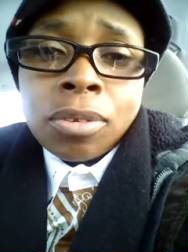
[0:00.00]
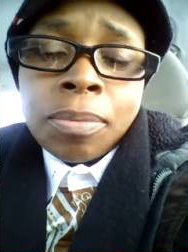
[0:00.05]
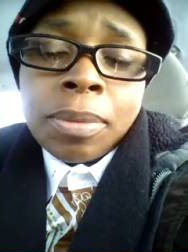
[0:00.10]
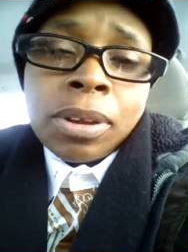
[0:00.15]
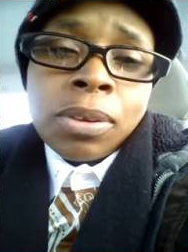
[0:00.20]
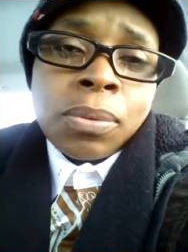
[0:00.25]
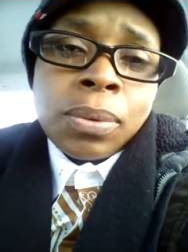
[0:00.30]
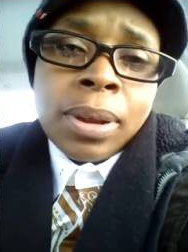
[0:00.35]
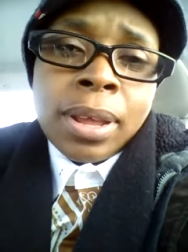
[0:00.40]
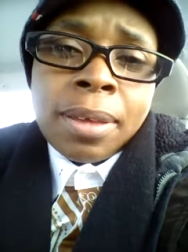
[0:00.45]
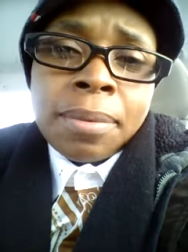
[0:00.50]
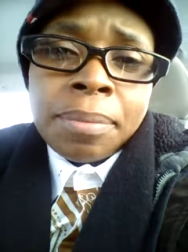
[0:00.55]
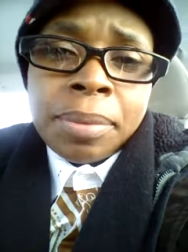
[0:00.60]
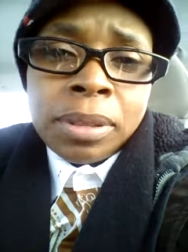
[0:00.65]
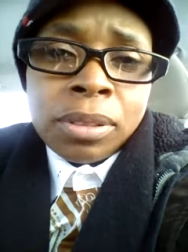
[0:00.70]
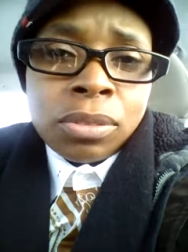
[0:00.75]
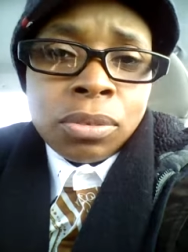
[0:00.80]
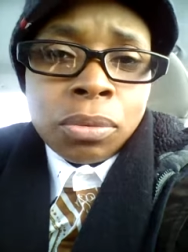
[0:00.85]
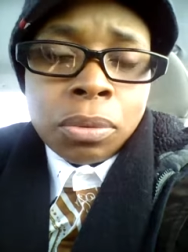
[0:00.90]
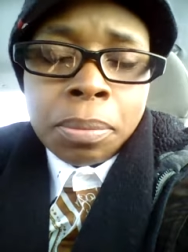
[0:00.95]
no matter what
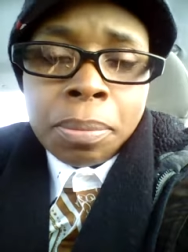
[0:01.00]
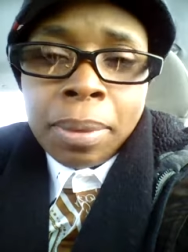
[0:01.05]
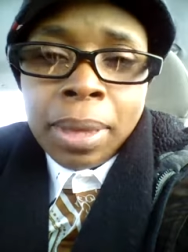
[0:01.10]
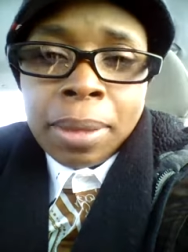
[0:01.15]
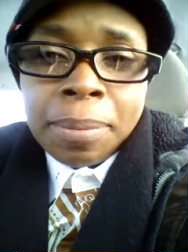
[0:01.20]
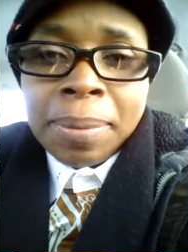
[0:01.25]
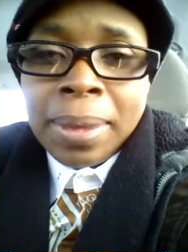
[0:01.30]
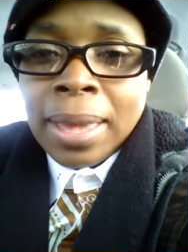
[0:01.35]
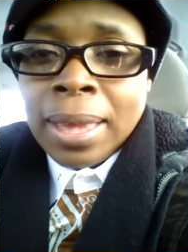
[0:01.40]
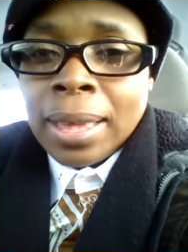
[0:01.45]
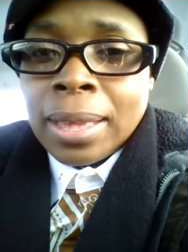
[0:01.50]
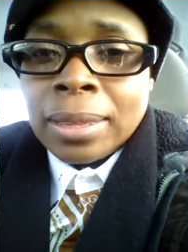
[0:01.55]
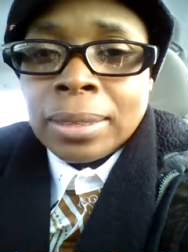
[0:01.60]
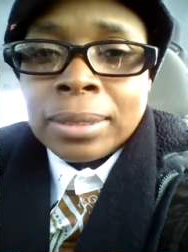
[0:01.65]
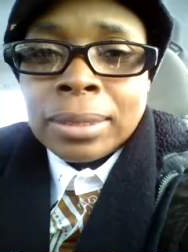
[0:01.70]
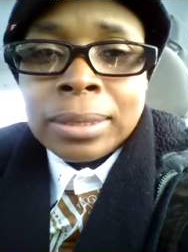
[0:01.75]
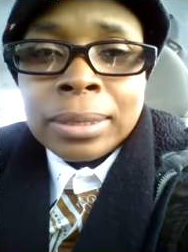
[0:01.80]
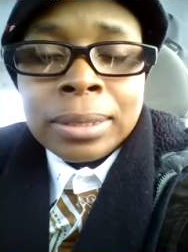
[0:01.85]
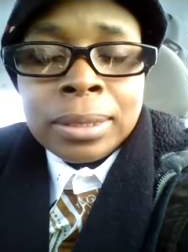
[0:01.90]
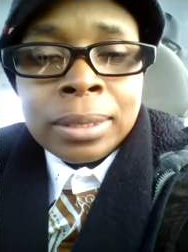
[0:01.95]
I've been through in my
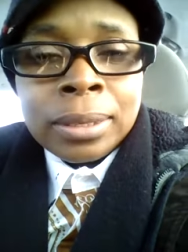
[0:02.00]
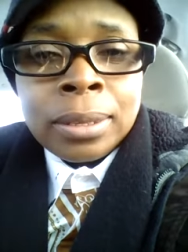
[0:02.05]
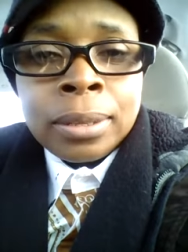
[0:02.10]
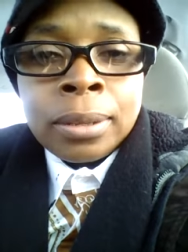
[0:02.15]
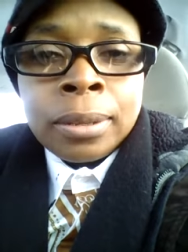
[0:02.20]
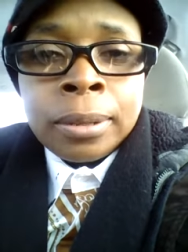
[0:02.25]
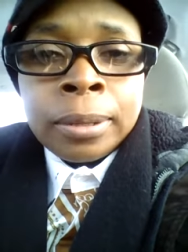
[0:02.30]
past,